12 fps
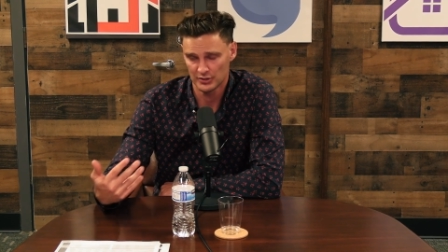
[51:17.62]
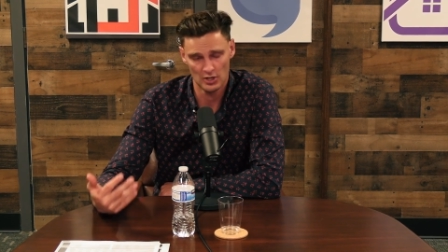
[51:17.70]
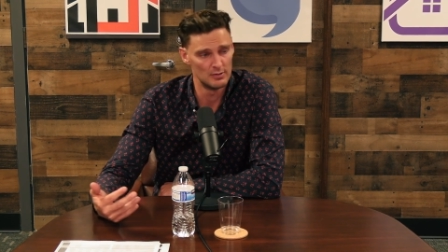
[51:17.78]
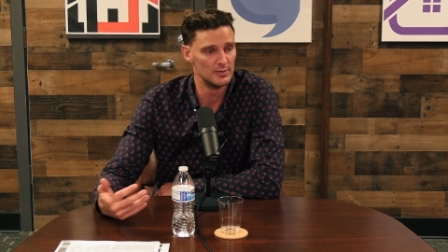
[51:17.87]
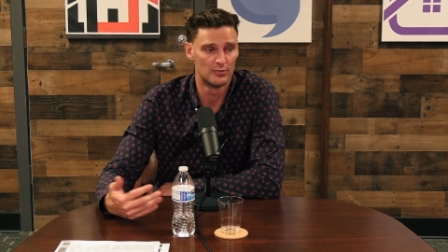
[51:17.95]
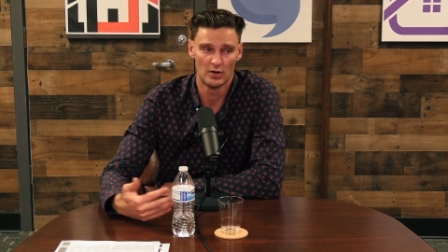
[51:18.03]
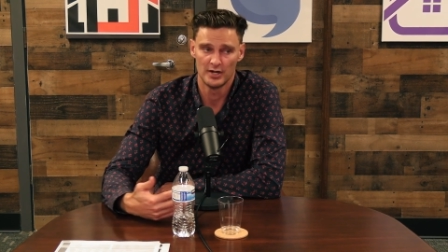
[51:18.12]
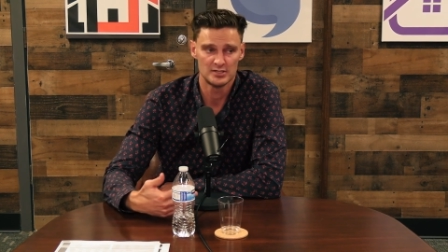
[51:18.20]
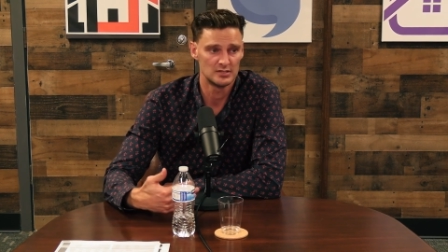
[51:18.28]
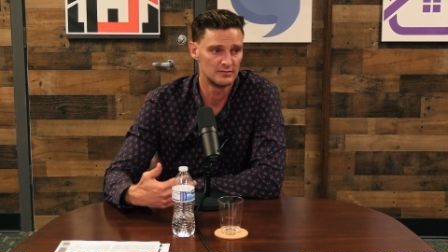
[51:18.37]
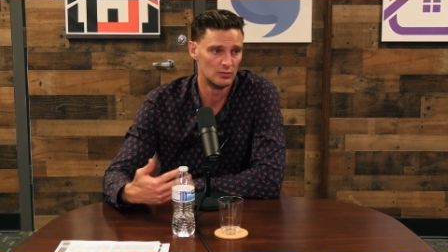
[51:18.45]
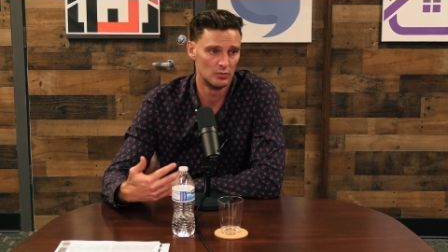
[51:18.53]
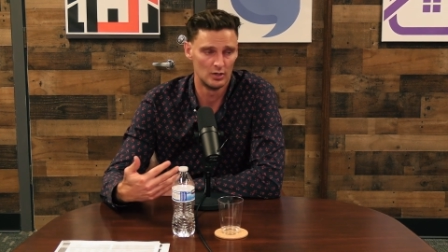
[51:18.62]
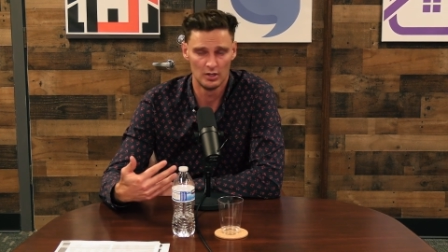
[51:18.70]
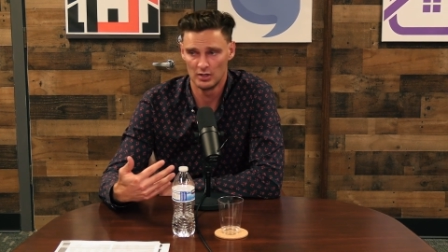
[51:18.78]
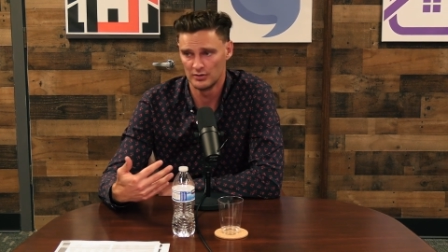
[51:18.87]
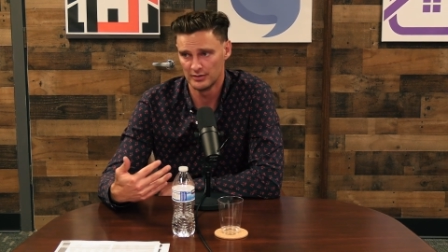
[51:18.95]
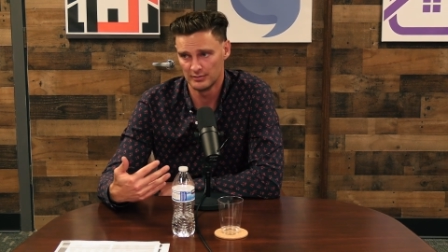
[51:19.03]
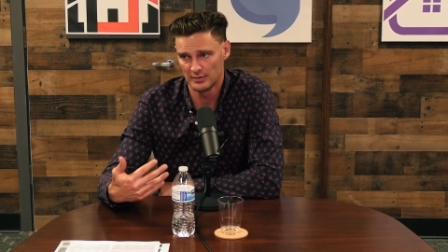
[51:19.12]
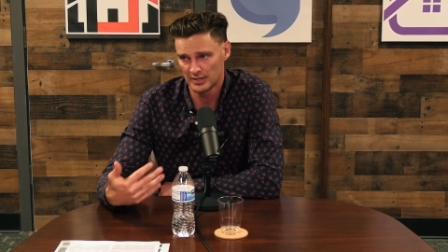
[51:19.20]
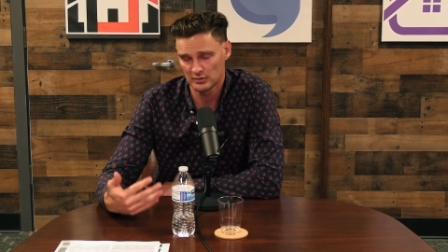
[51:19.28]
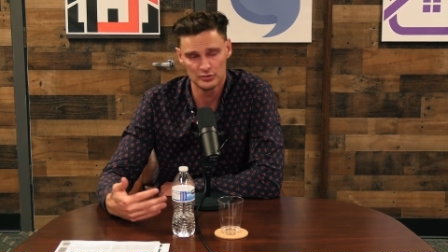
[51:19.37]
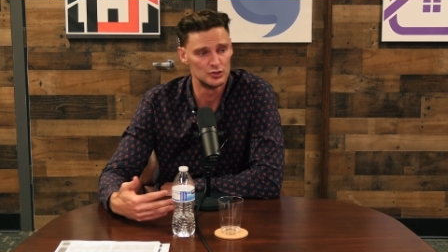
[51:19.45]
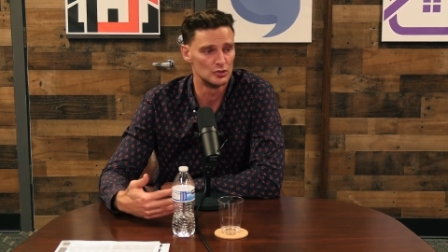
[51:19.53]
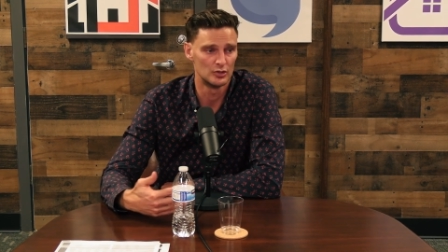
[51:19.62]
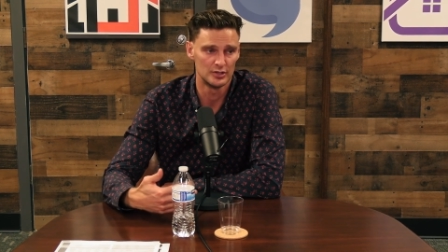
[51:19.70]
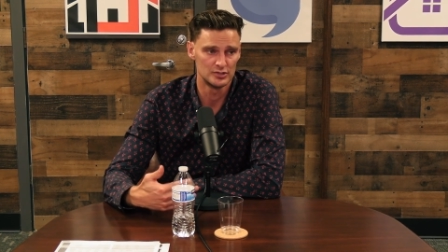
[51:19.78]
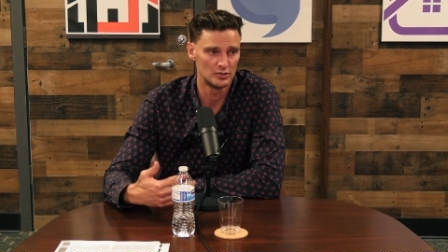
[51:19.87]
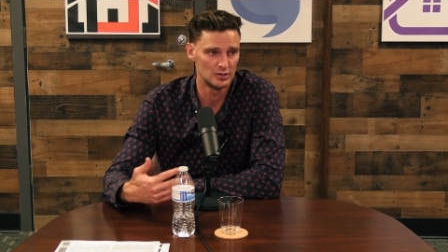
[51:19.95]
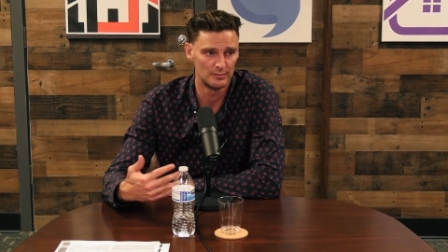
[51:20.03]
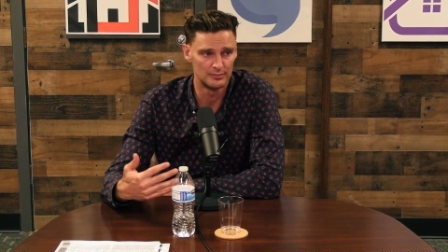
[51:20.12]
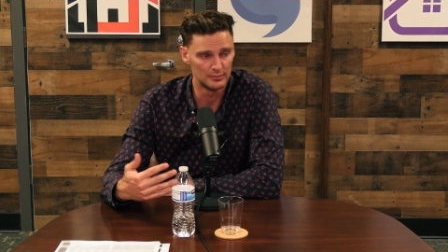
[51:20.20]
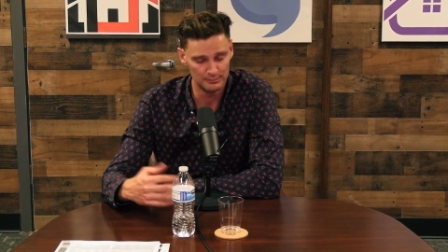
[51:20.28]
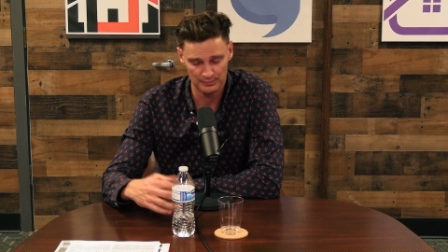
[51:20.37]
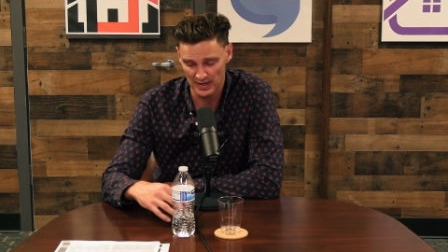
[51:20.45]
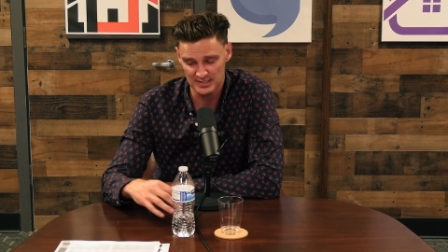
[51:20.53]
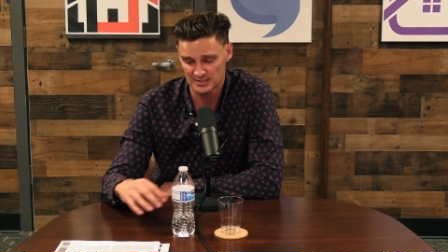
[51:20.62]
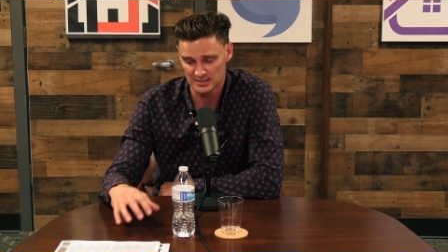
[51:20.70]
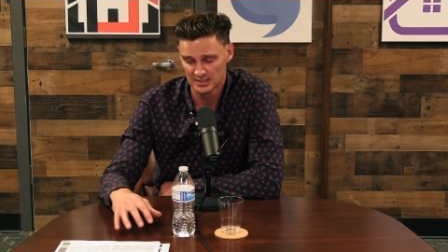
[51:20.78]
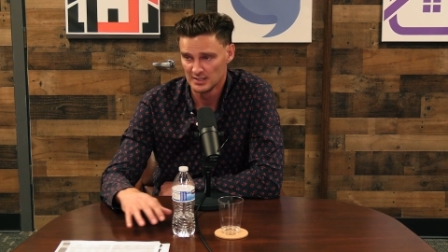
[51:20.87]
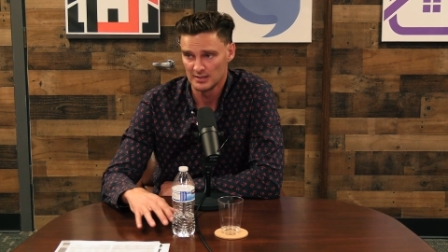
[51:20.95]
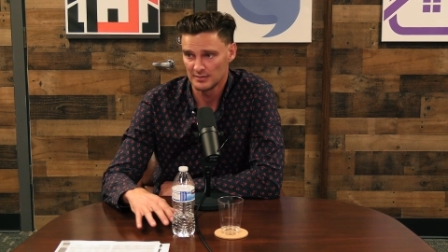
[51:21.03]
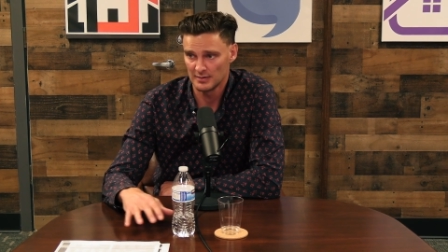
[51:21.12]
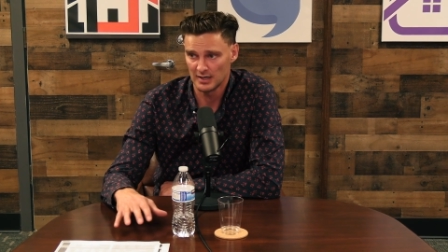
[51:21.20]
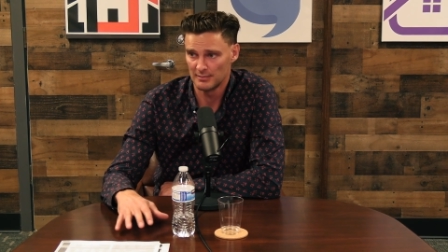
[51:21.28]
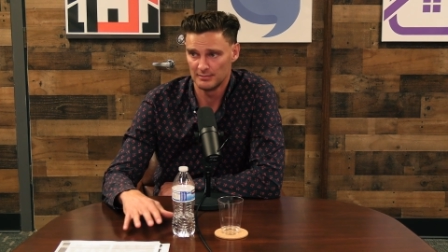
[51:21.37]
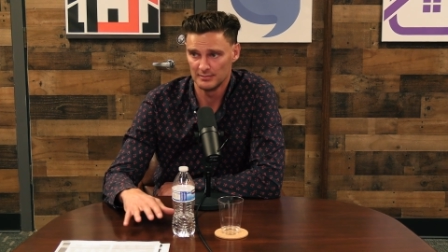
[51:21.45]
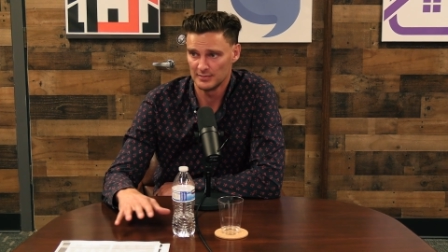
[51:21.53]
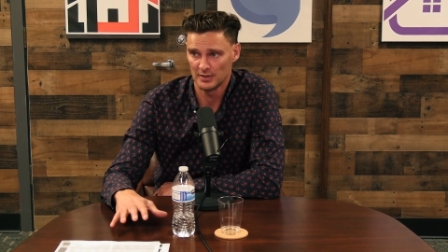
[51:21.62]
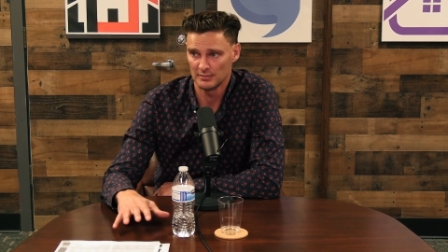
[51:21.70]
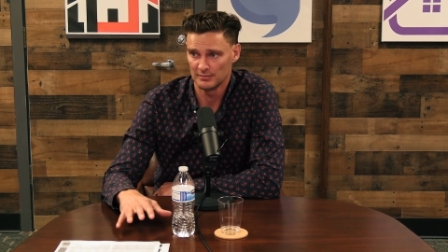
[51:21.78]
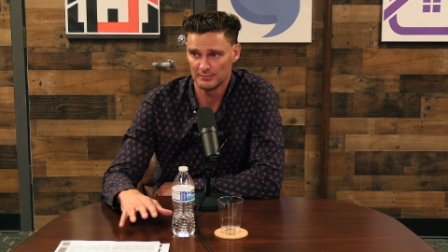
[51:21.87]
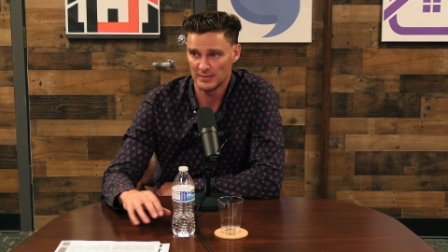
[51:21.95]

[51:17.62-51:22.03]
the Kobe Bryants of the world, the Michael Jordans, all the best um, you know,